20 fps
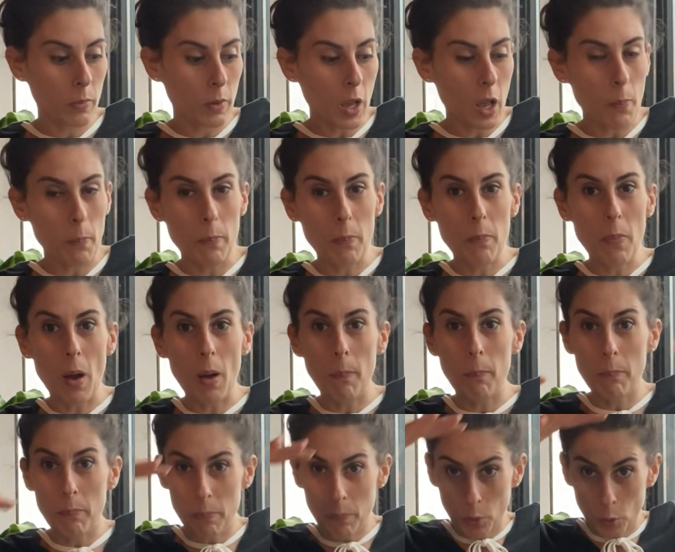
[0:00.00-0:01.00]
a
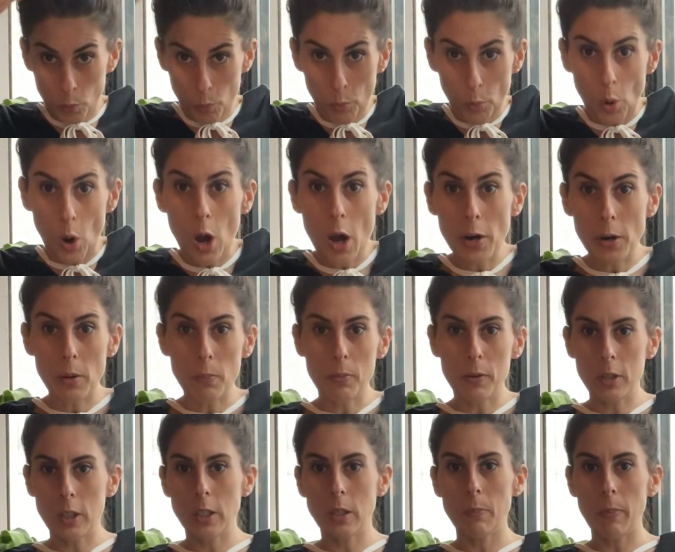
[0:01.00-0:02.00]
broader
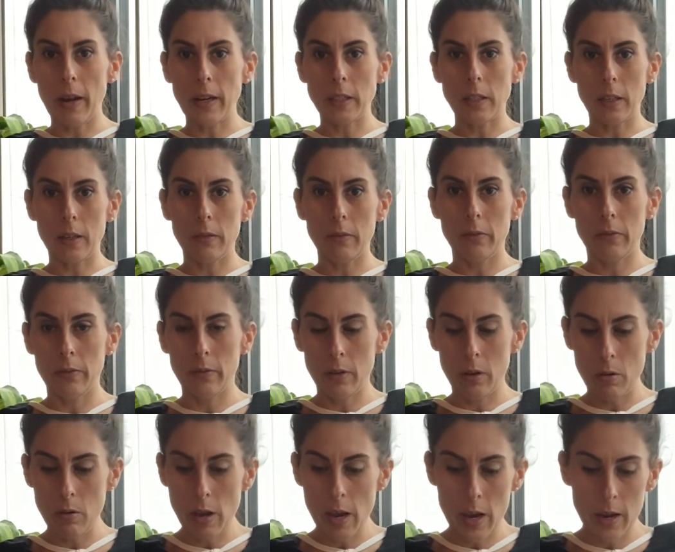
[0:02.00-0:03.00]
perspective.
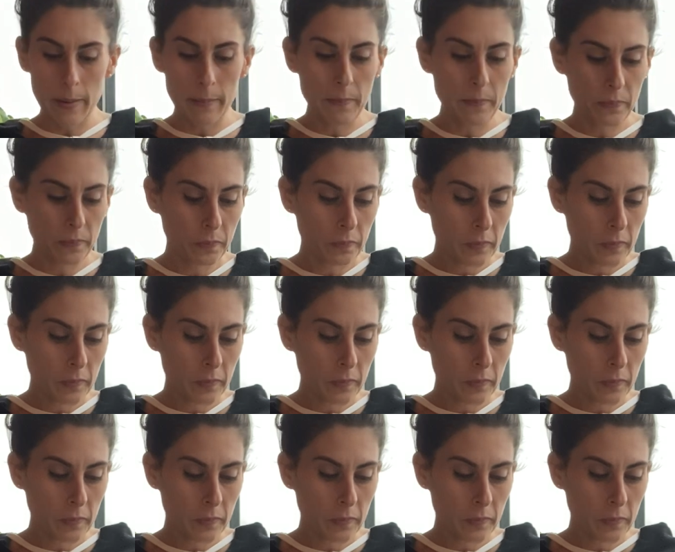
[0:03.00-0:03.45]
Okay?